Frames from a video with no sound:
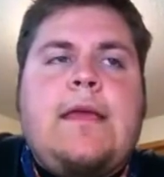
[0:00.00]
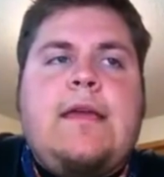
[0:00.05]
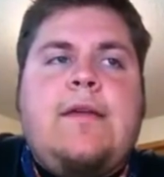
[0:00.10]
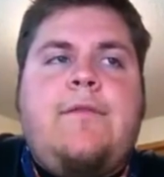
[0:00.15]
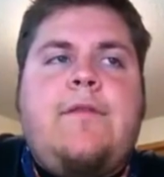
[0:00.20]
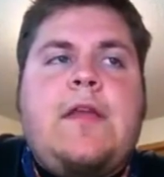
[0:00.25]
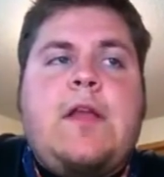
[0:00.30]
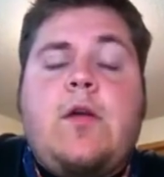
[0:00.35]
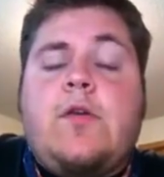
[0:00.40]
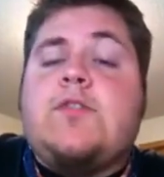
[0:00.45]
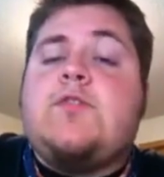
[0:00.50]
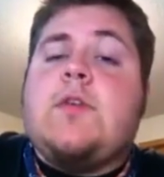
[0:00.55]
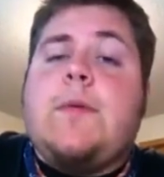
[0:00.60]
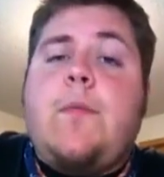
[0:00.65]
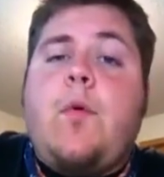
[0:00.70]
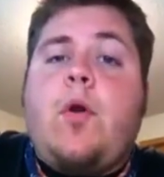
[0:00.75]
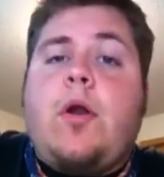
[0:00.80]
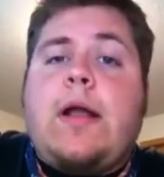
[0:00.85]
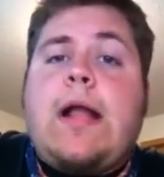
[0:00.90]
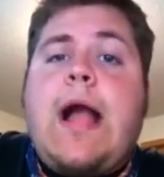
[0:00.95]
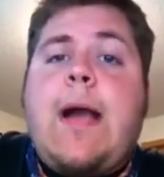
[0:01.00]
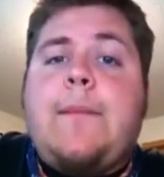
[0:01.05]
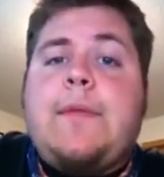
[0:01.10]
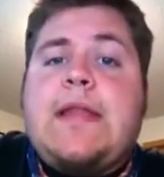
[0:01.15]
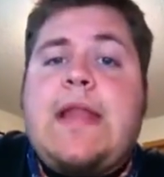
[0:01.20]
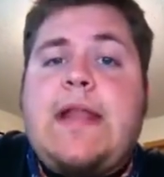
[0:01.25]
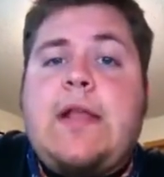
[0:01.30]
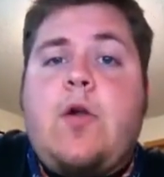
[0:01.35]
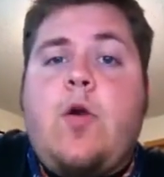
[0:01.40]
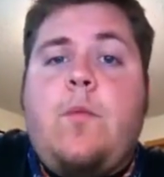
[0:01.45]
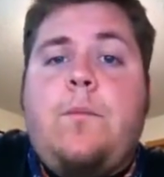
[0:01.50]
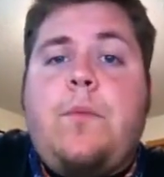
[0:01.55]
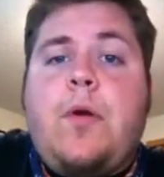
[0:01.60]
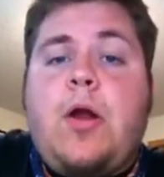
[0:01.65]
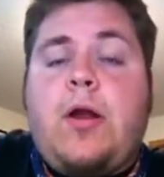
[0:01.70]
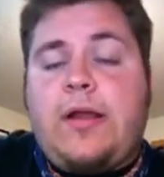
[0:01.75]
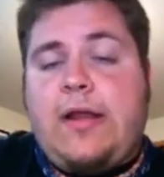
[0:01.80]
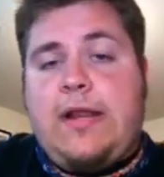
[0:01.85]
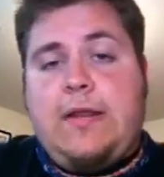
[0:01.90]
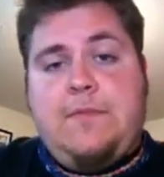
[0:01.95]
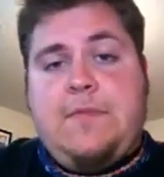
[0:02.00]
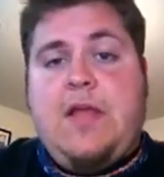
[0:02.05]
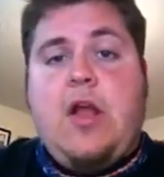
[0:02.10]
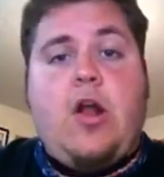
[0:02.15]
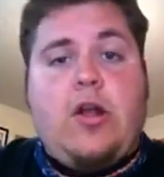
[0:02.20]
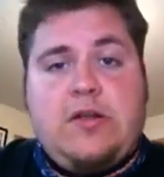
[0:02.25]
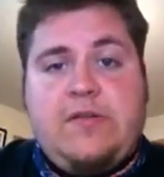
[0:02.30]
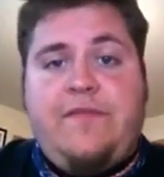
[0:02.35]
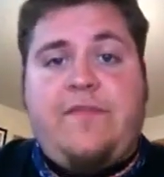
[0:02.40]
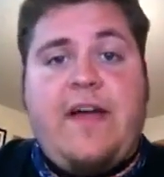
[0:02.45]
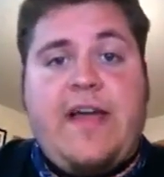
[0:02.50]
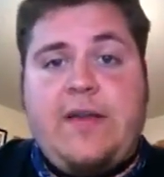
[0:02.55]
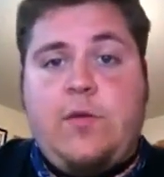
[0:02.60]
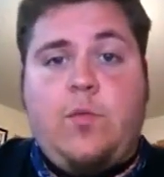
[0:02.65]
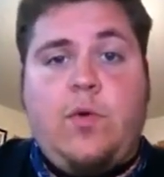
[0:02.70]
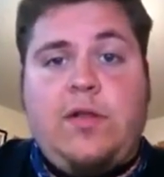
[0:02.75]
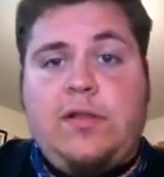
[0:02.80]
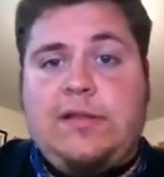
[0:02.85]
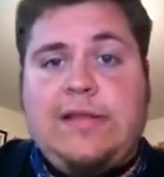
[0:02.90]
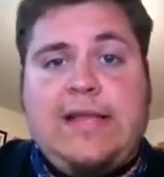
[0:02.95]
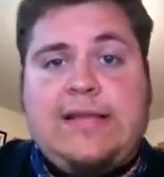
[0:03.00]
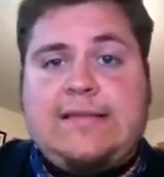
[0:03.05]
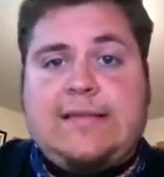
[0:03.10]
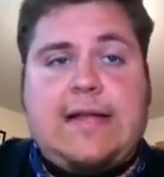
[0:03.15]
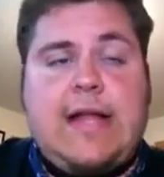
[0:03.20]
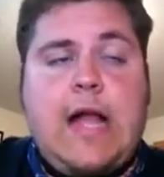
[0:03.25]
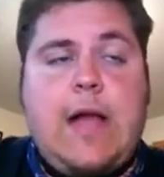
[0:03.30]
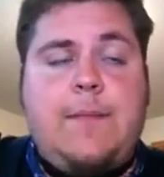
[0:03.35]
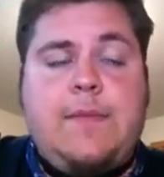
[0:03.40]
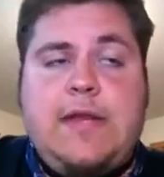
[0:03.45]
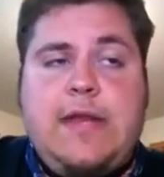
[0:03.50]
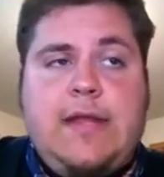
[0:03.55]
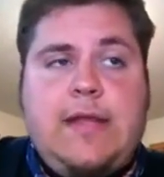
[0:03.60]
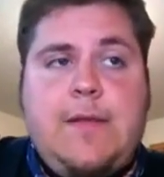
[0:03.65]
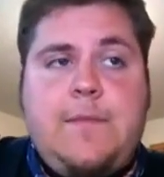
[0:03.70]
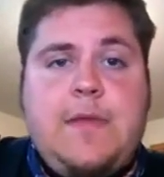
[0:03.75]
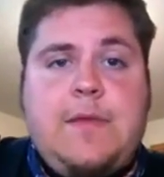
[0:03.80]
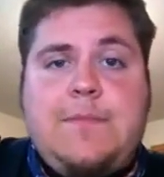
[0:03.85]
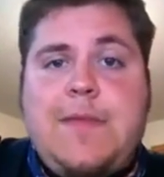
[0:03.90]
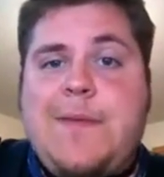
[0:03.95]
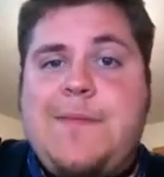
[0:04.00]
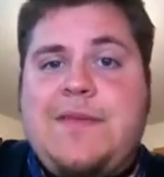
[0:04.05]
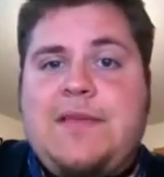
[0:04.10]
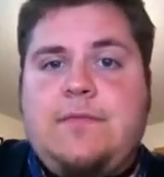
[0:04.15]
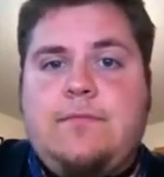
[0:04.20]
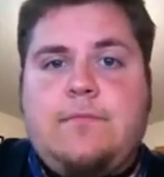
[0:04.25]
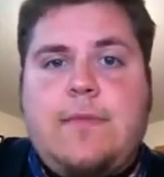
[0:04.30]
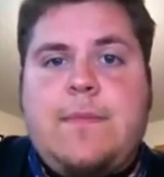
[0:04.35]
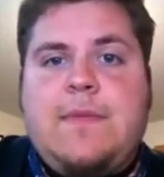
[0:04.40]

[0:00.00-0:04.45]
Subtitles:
if he goes to a more accommodating home park. And it'd be hard to find one less accommodating. I mean, maybe